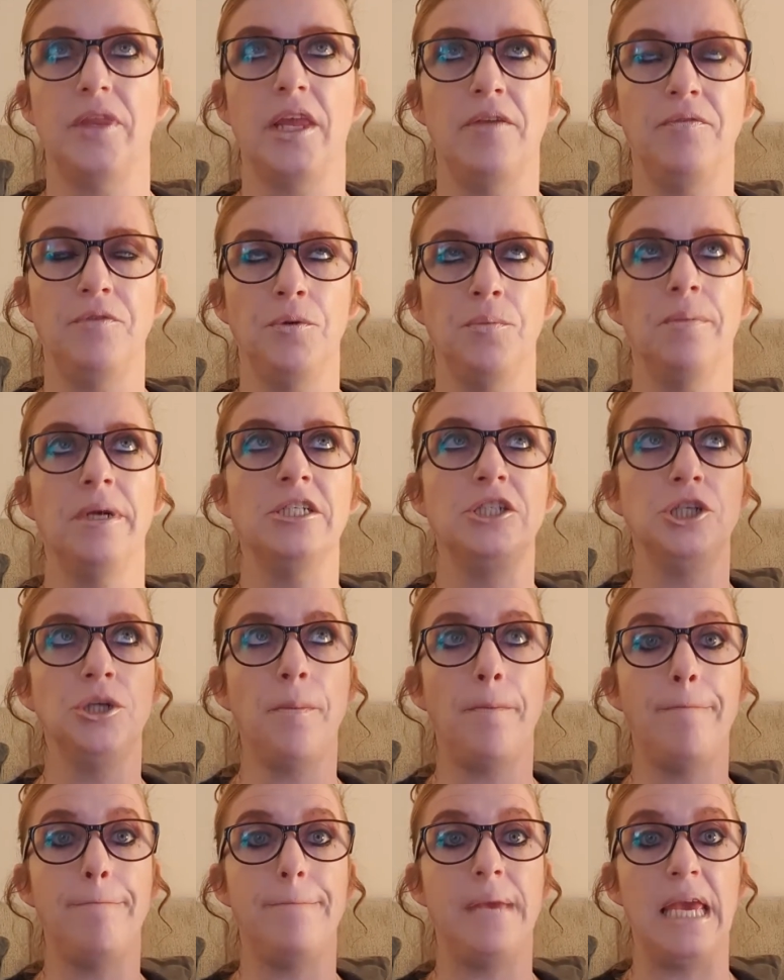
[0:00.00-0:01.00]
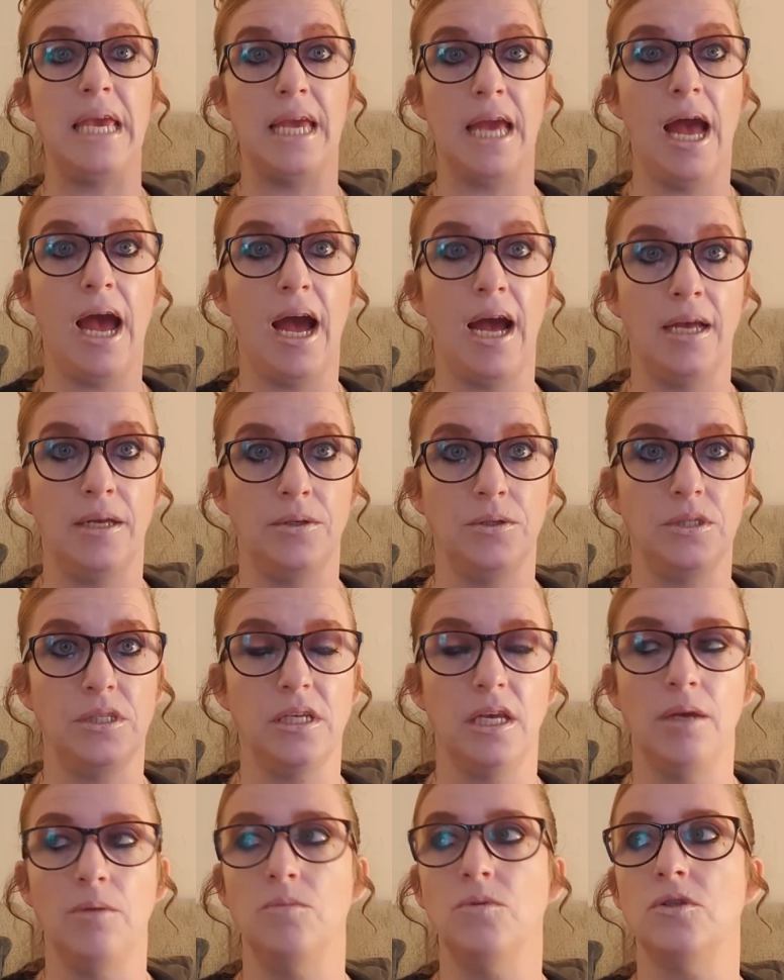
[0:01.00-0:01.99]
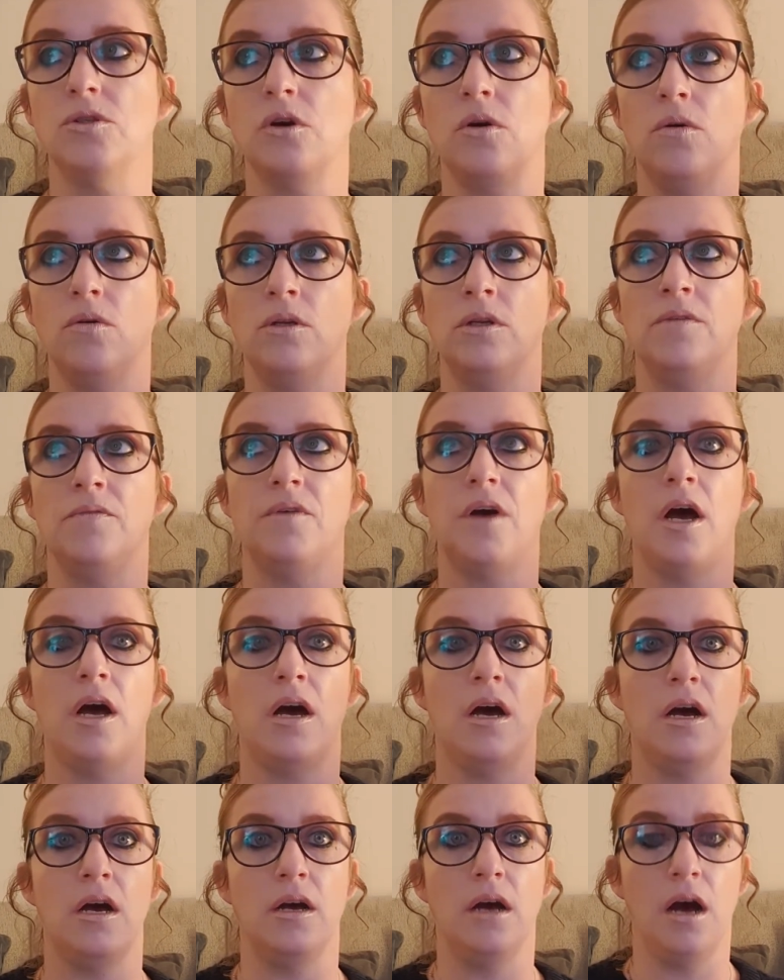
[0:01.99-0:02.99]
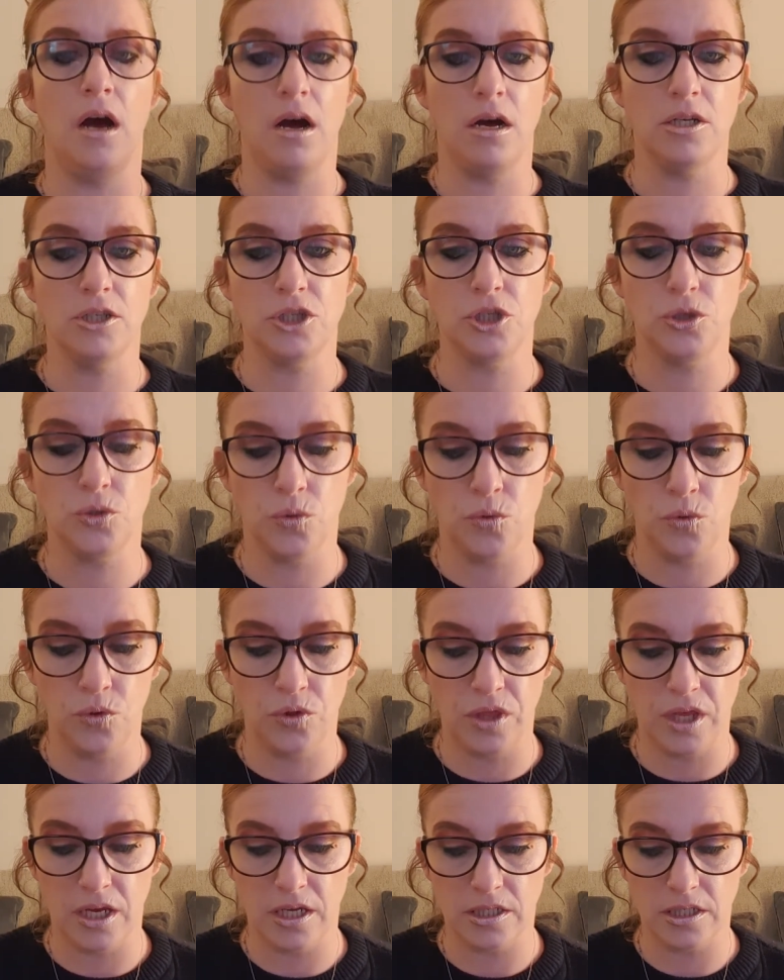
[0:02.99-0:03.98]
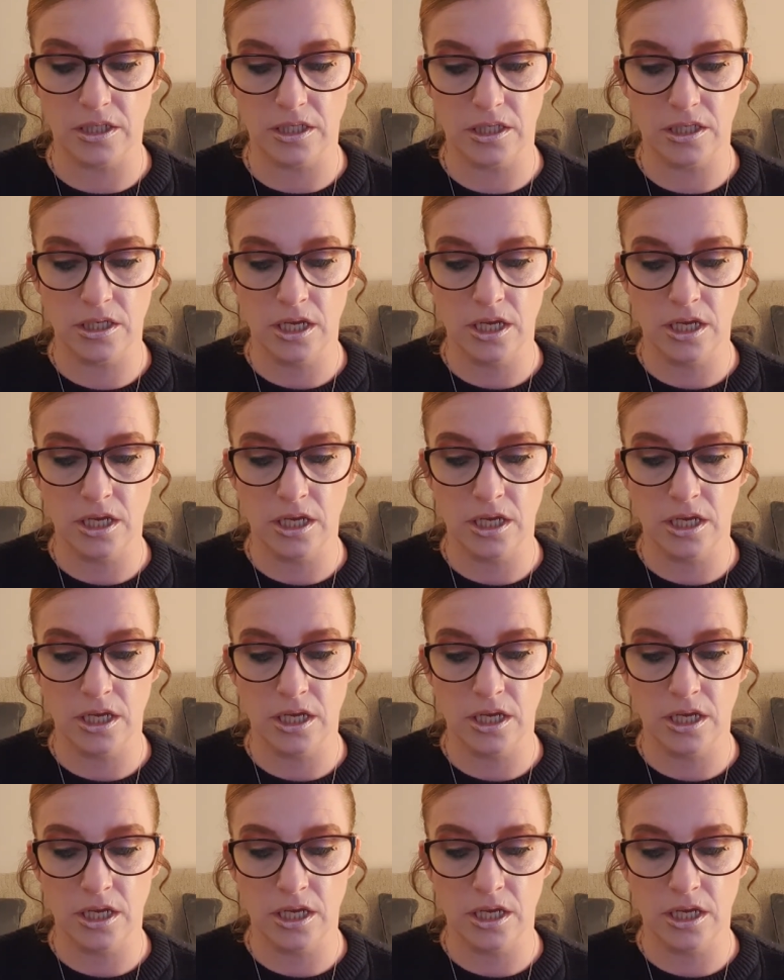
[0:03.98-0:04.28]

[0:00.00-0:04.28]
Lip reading: if you imagine a big house, it was kind of a hostel that,